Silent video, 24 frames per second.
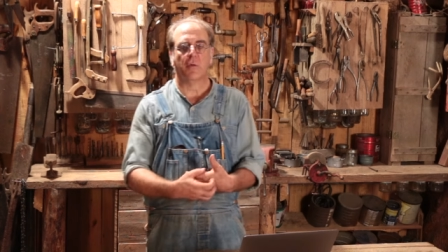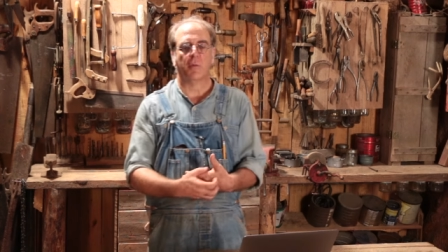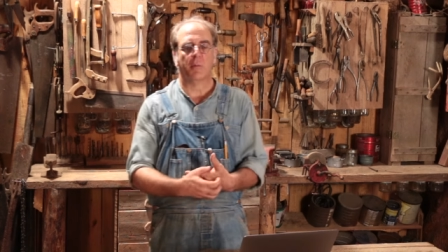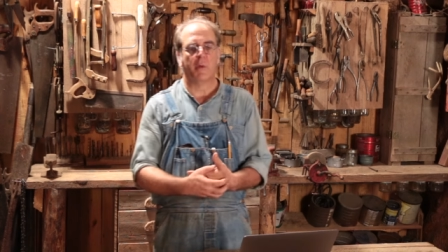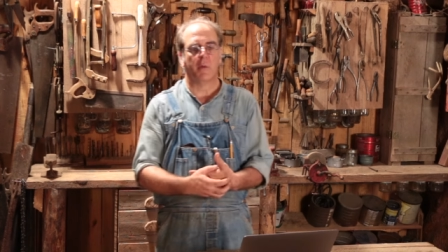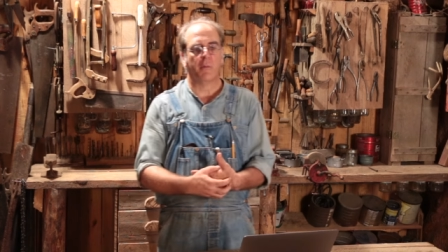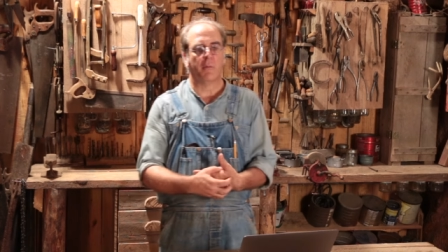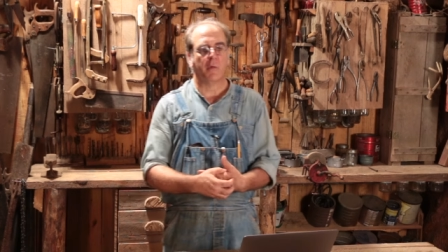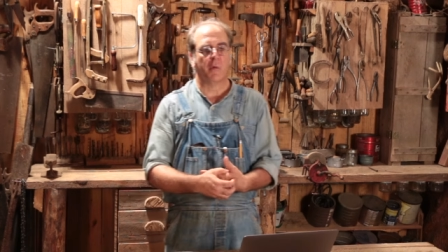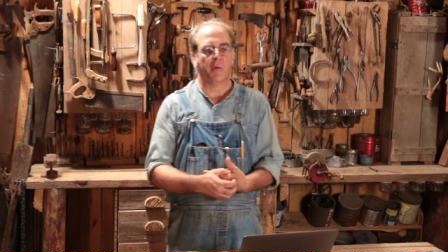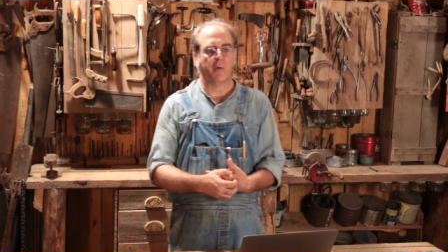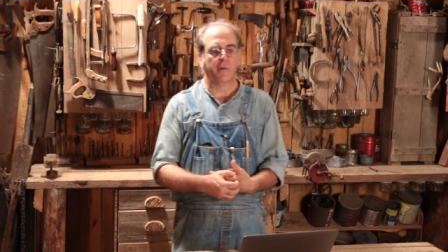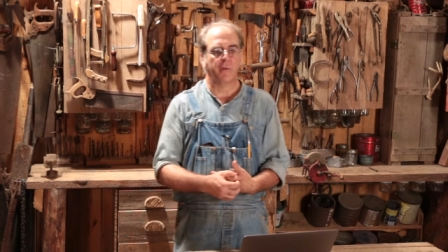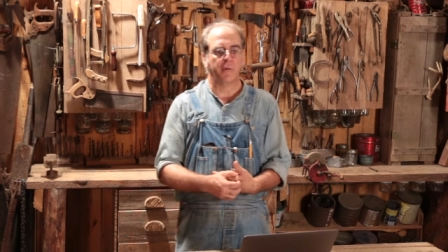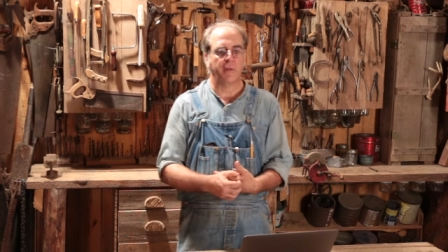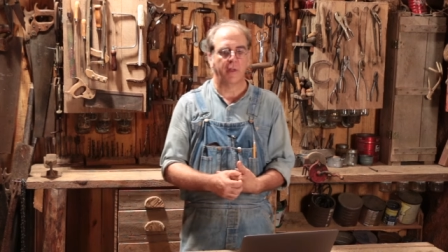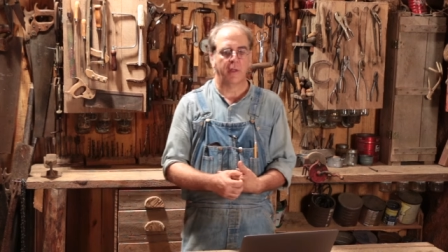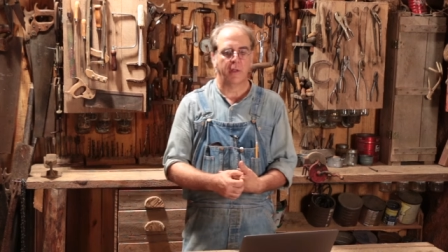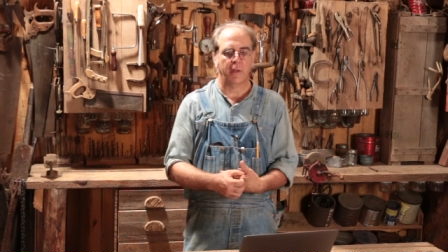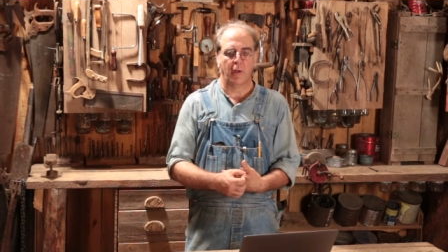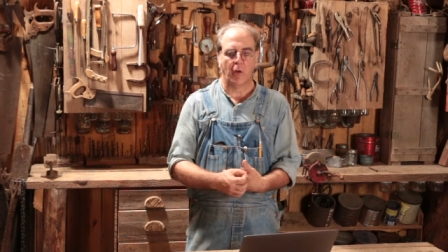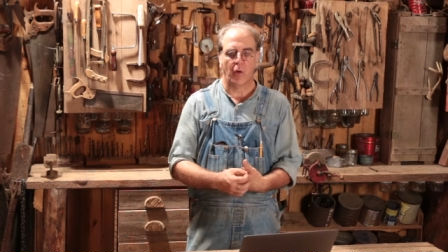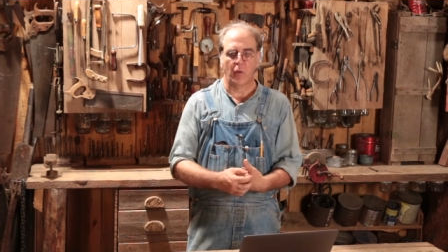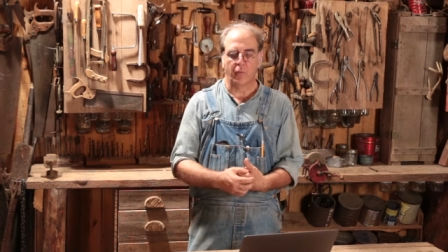remember
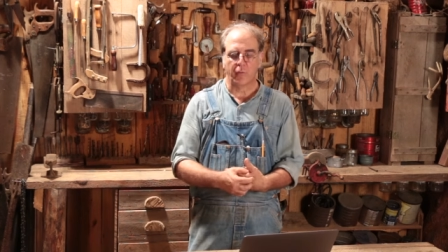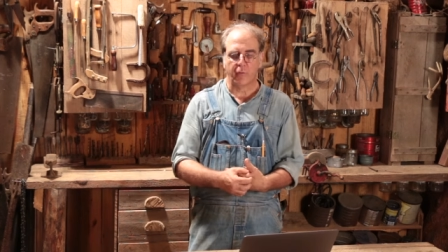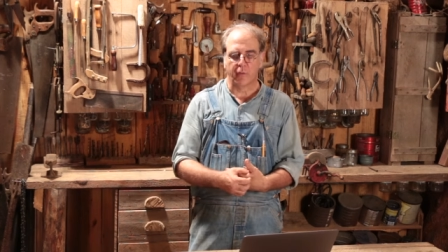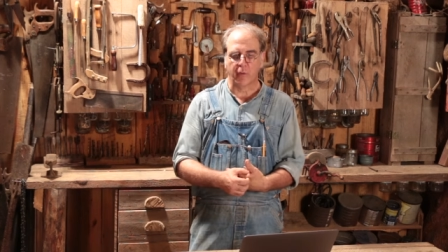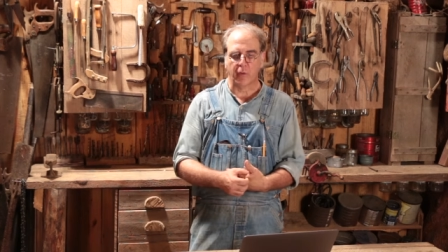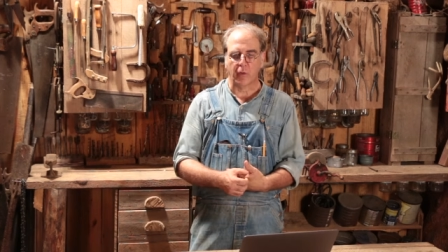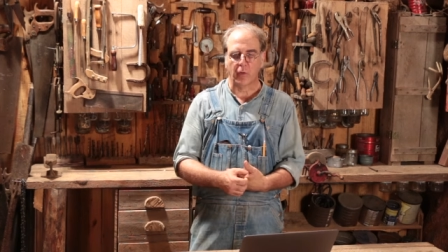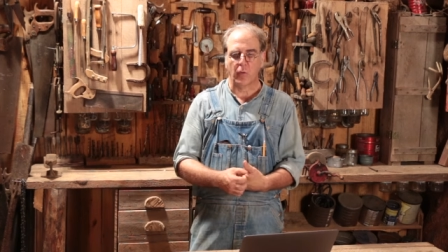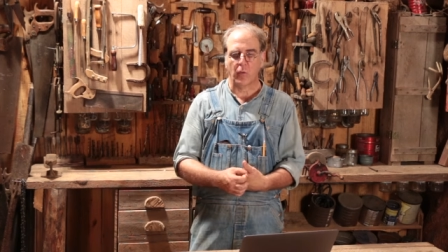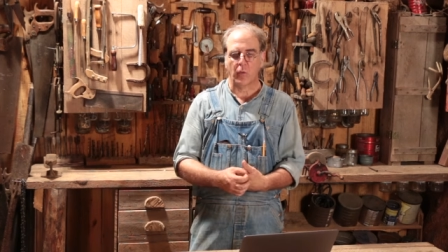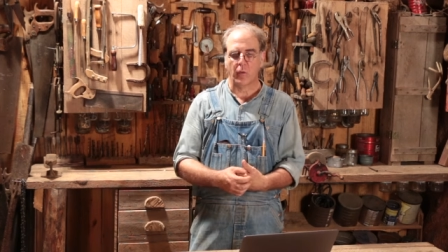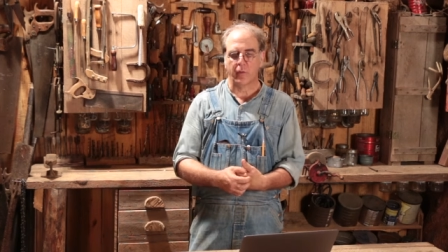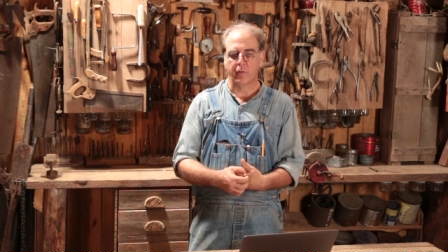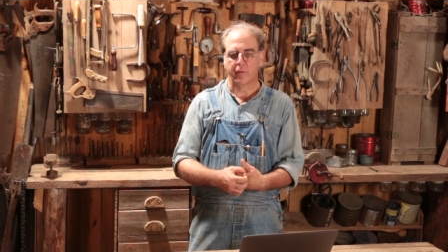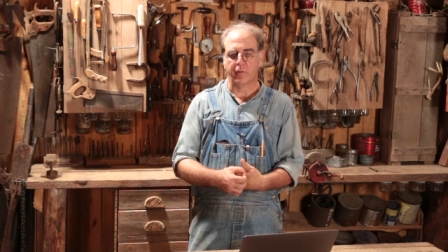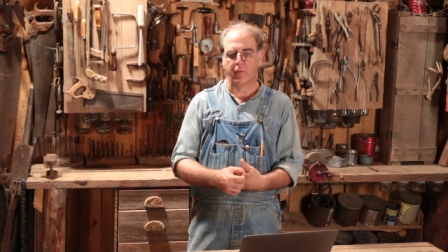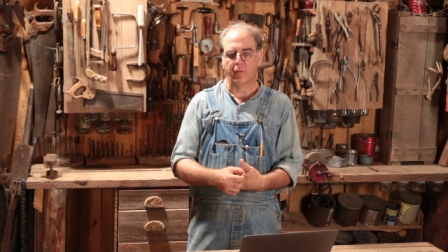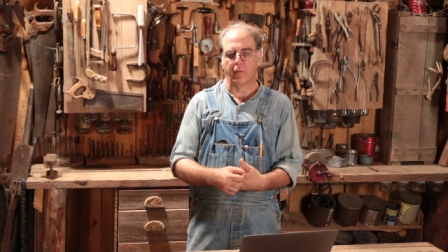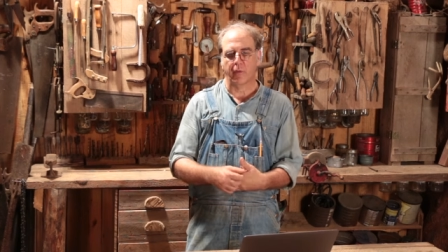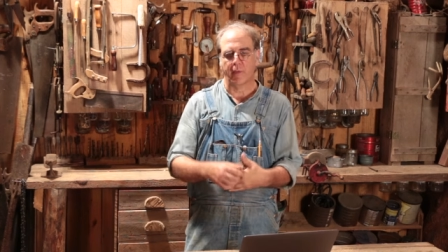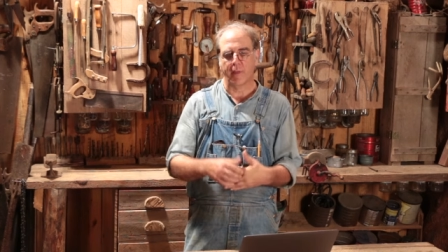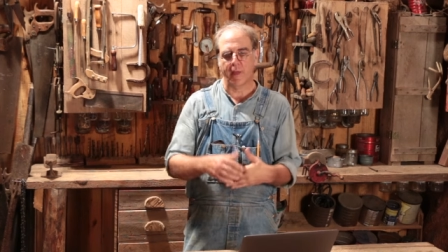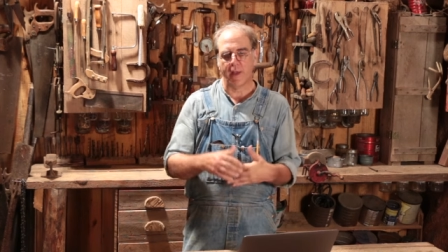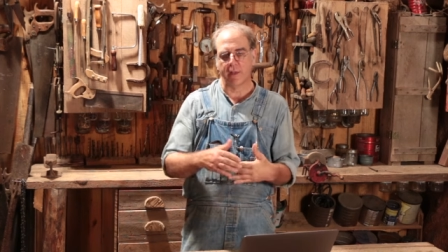that over the course of
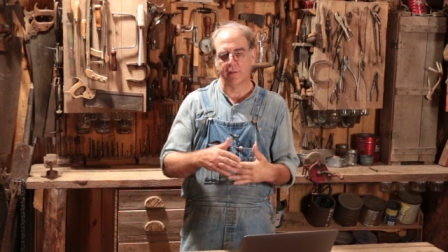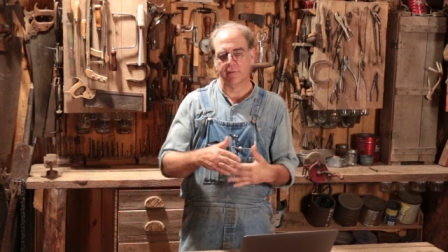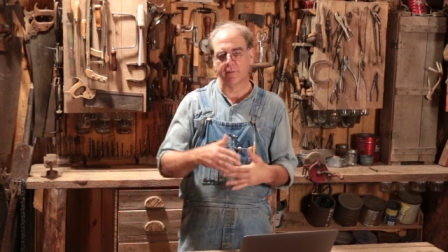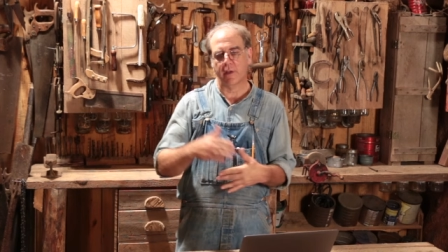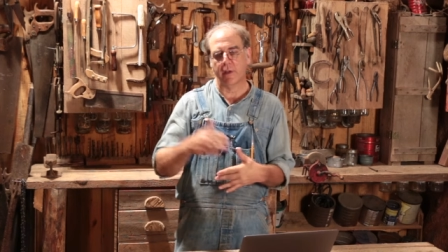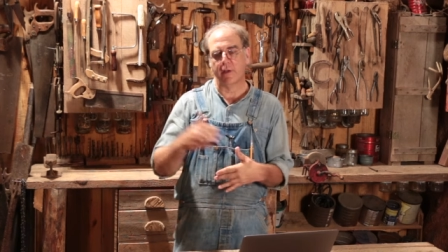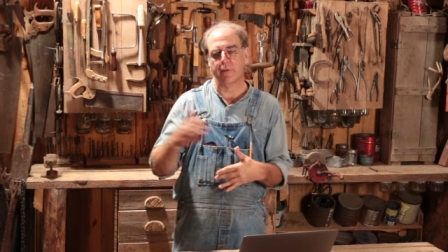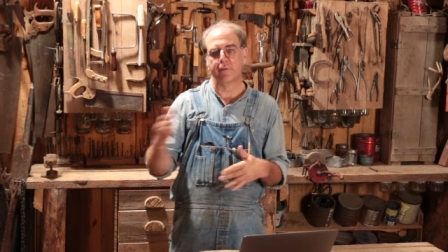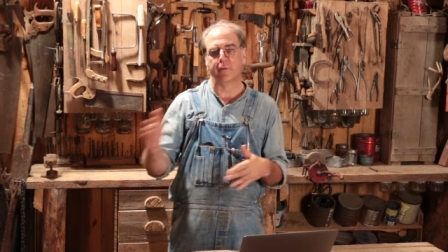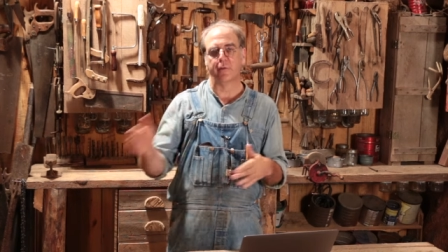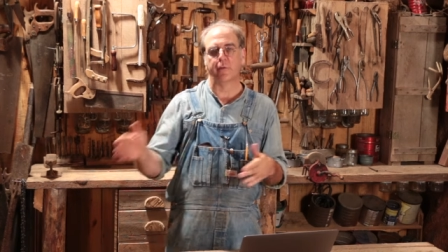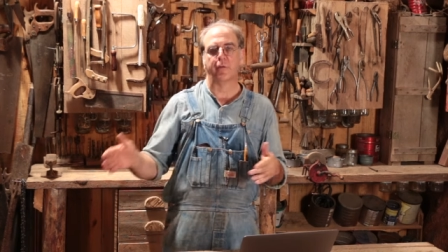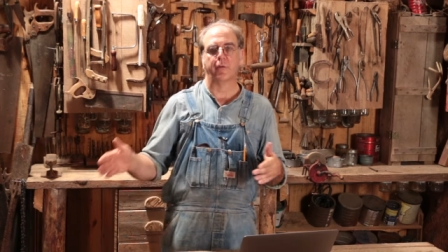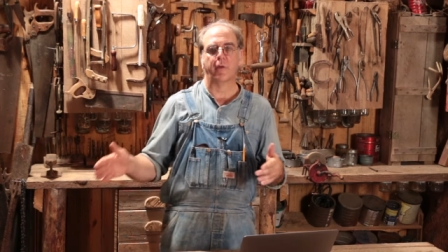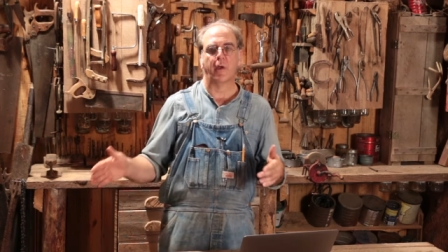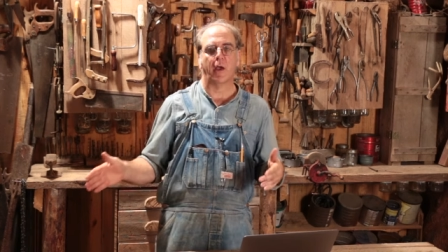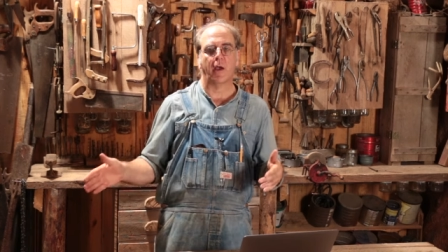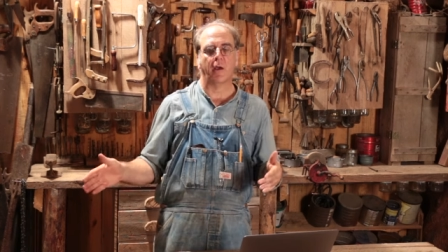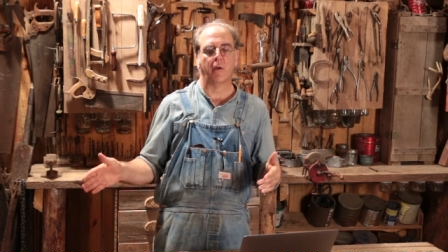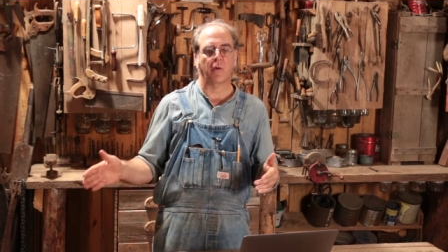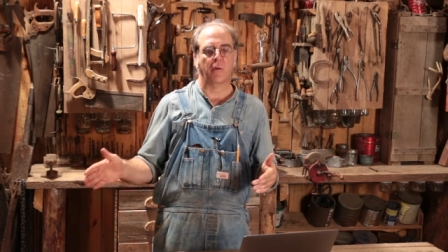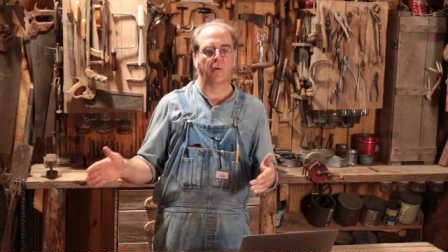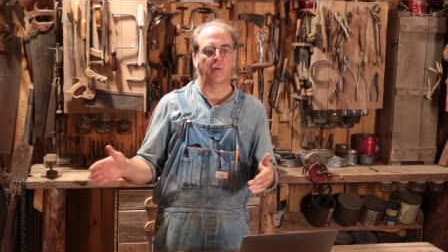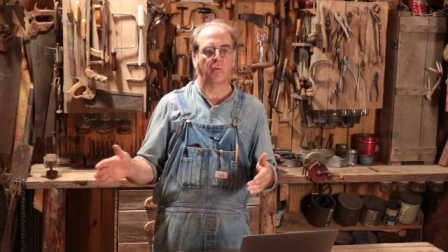a lactation
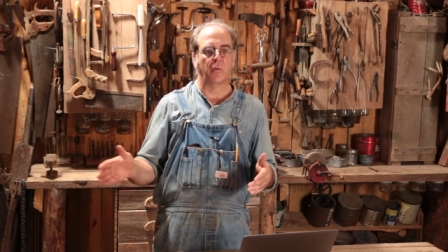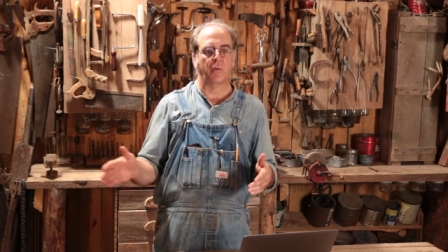cycle,